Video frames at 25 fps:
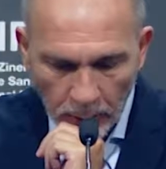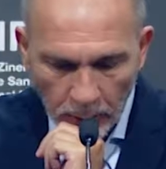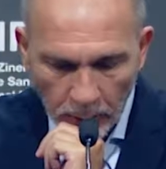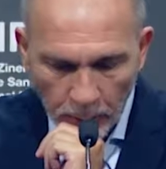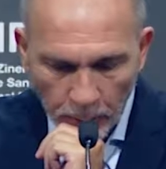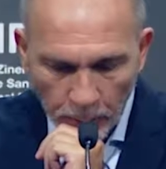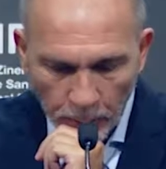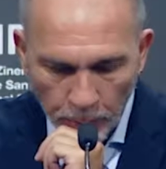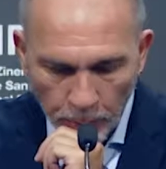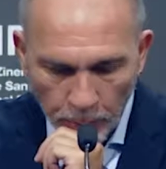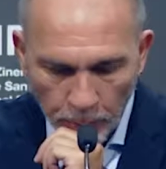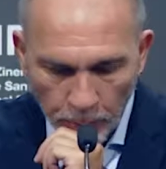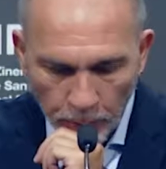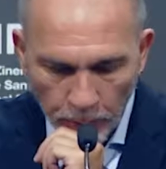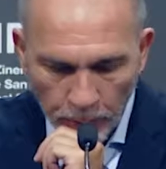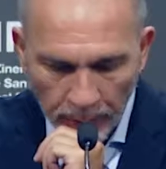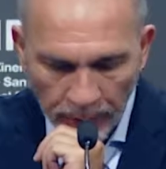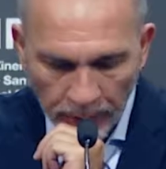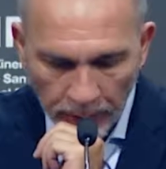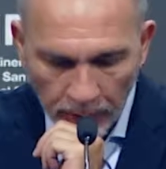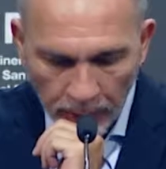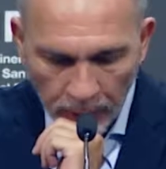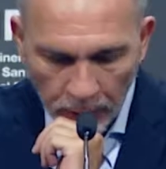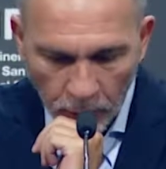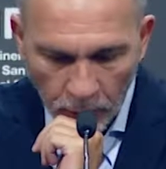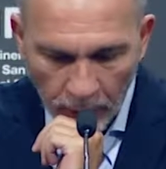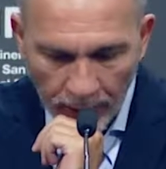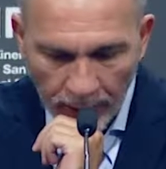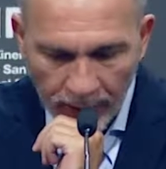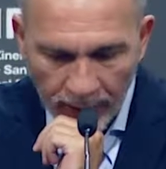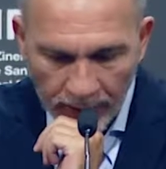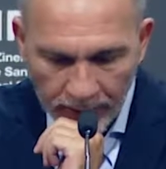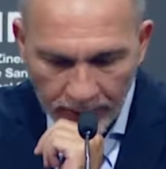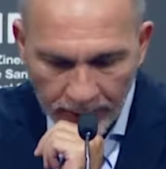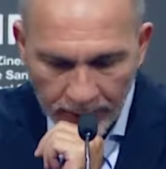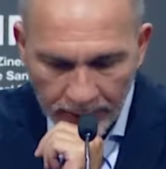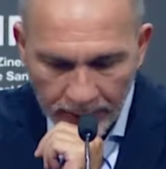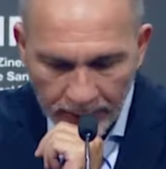what I believe is,
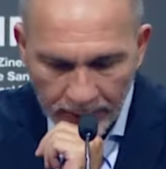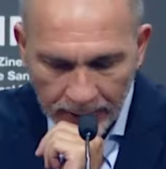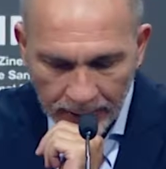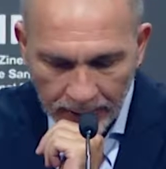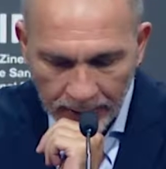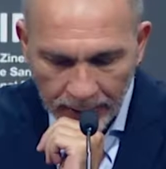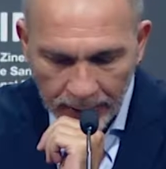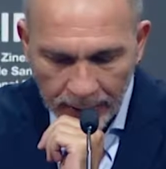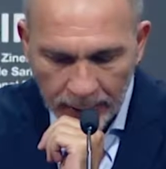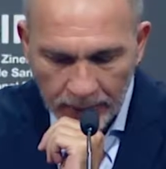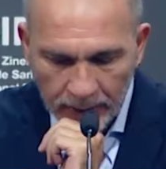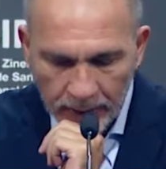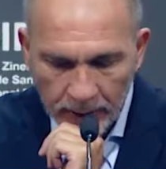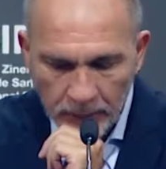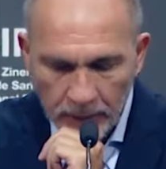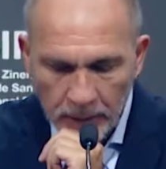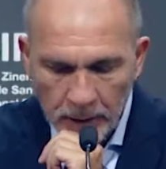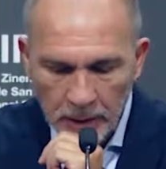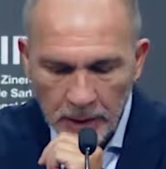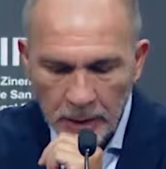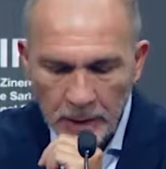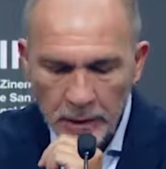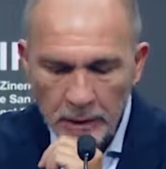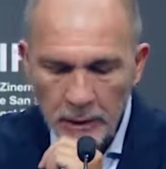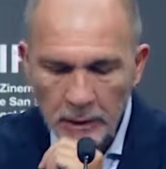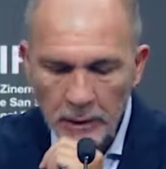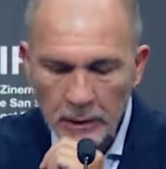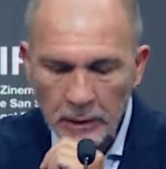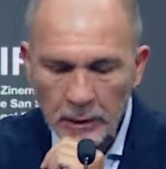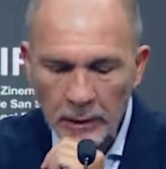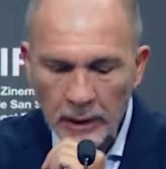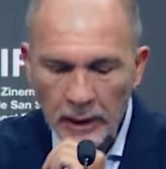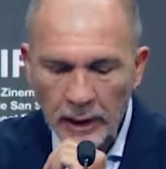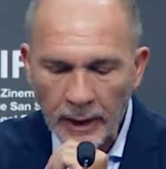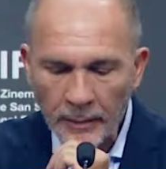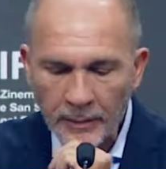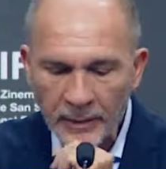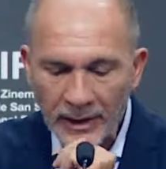to assess it,
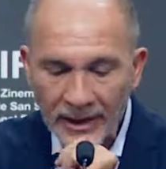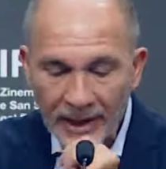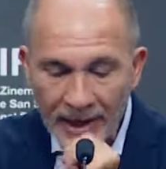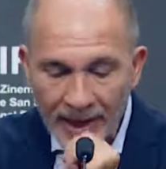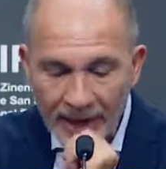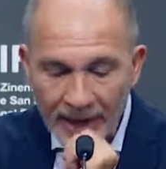is that